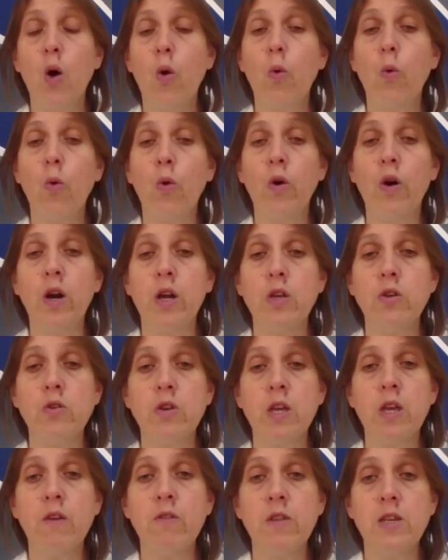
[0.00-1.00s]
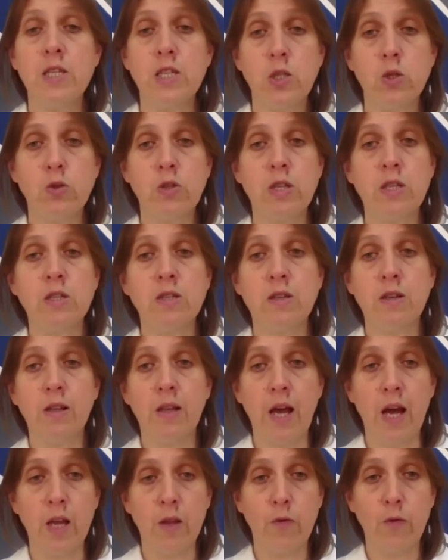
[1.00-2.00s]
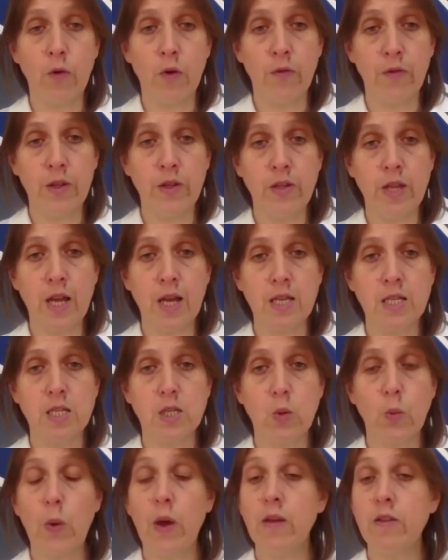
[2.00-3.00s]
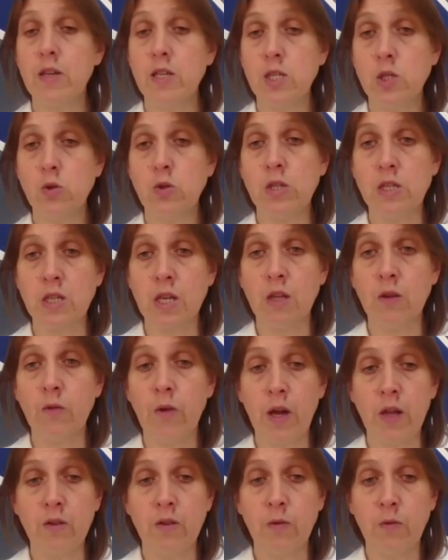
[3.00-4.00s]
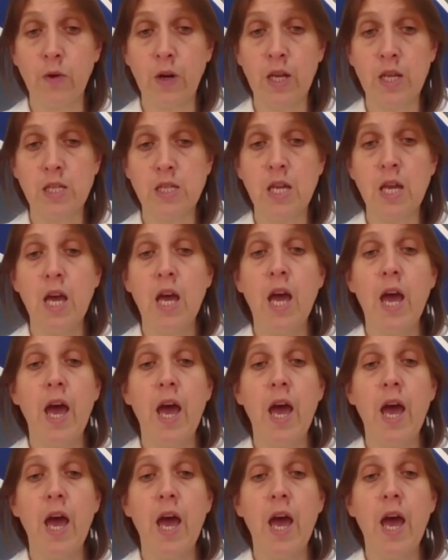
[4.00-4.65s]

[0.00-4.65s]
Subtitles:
or you give the students the line from the text where the students can find the phrase